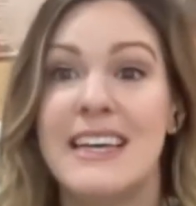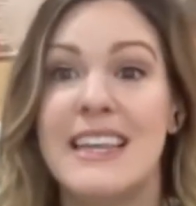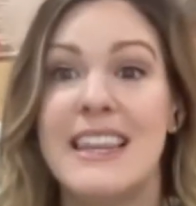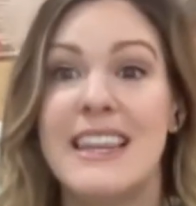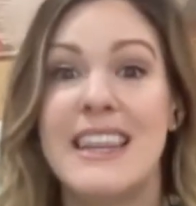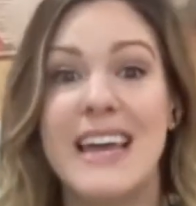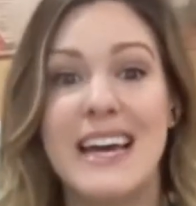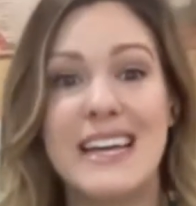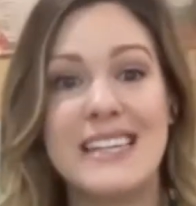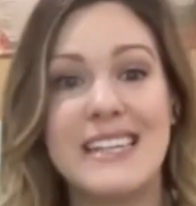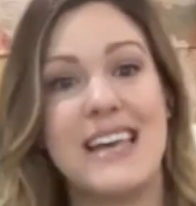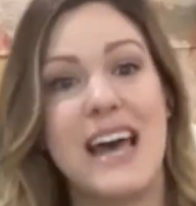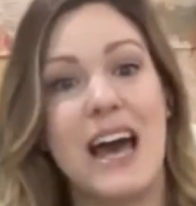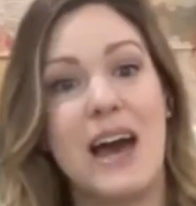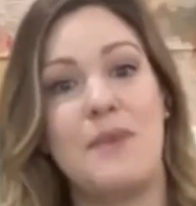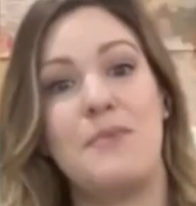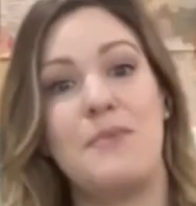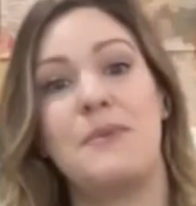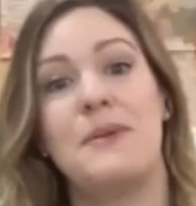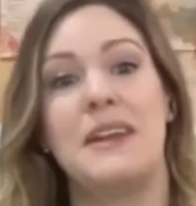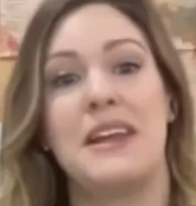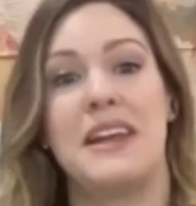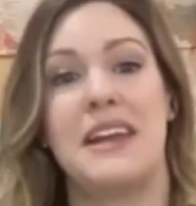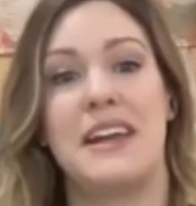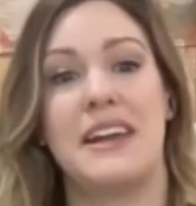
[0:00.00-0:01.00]
That's
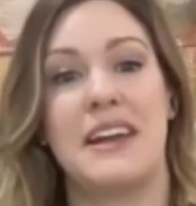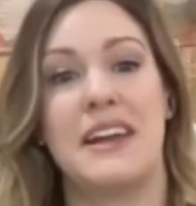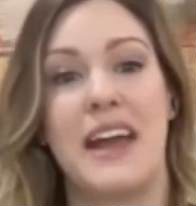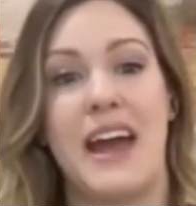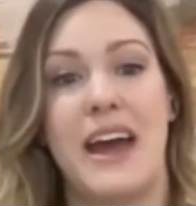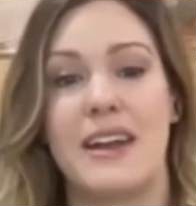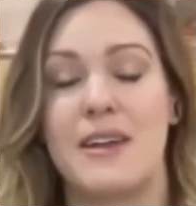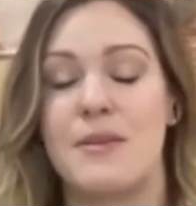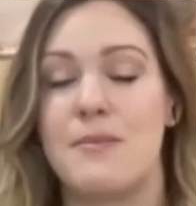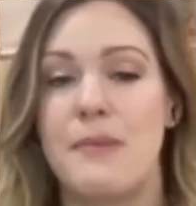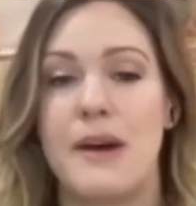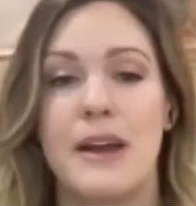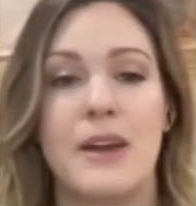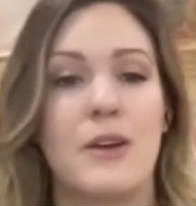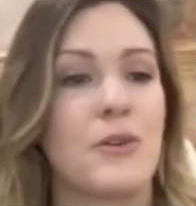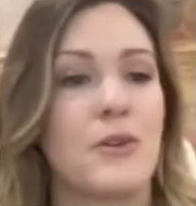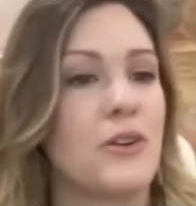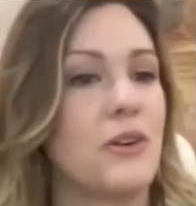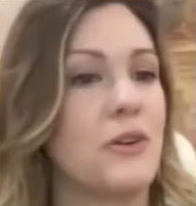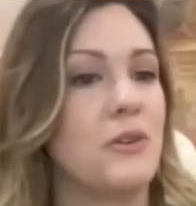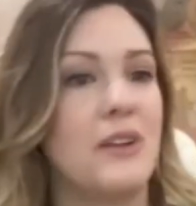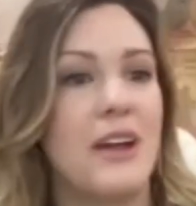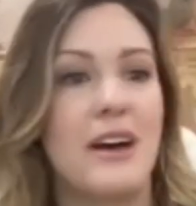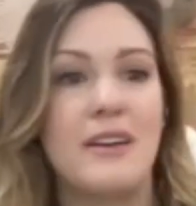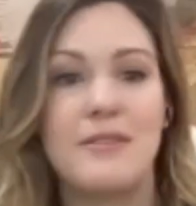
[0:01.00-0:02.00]
happening at a
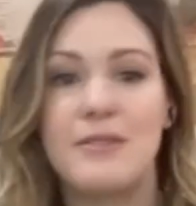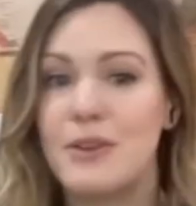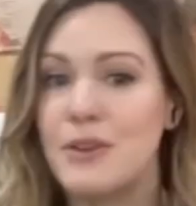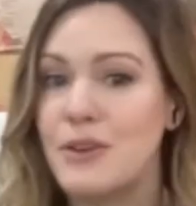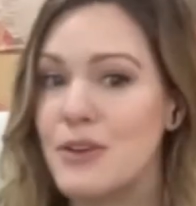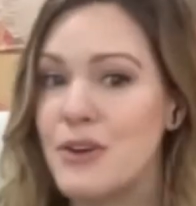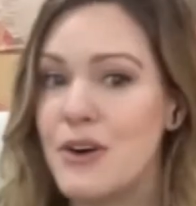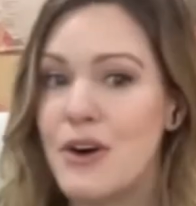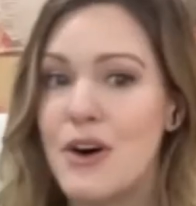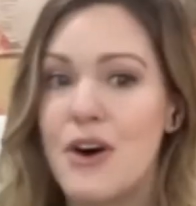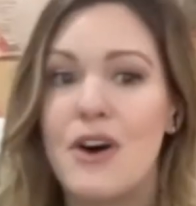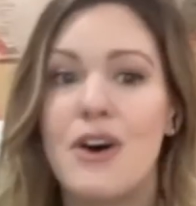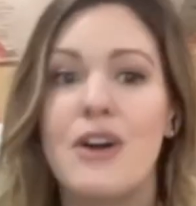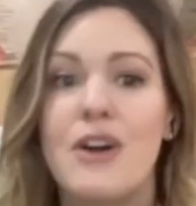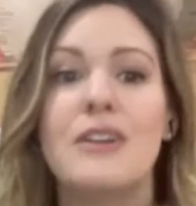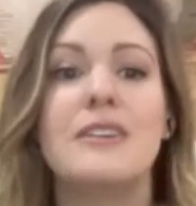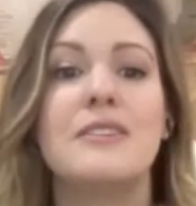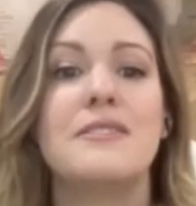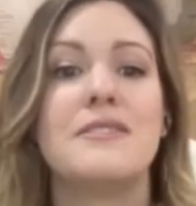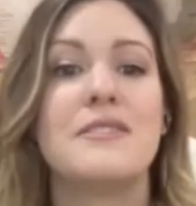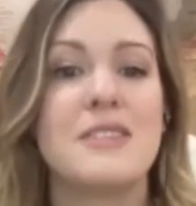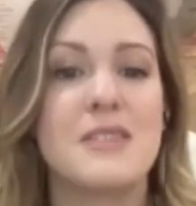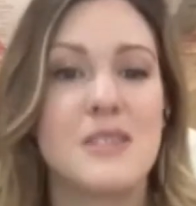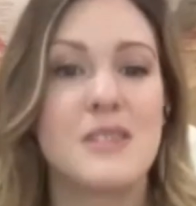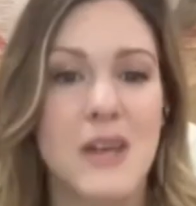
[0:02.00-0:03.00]
micro level all
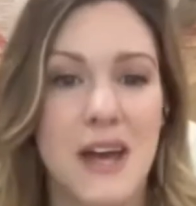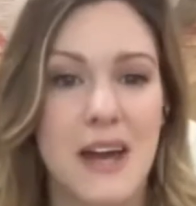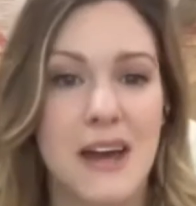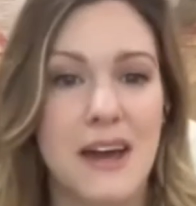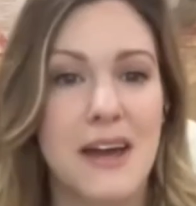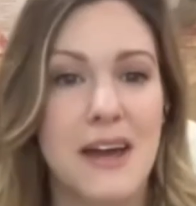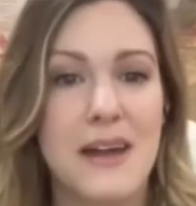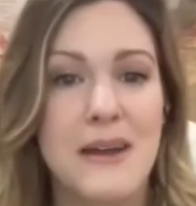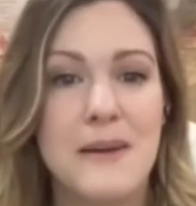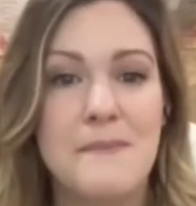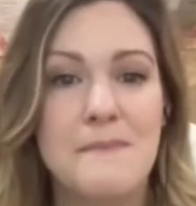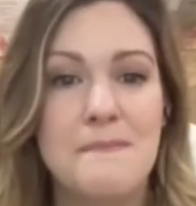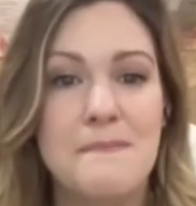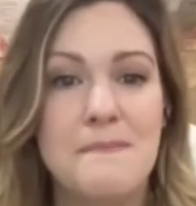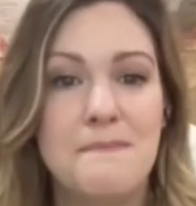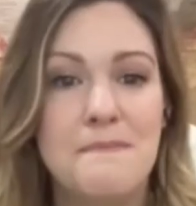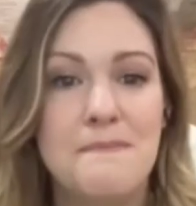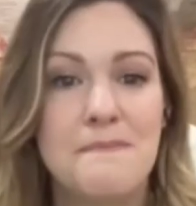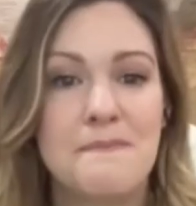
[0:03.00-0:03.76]
of the time.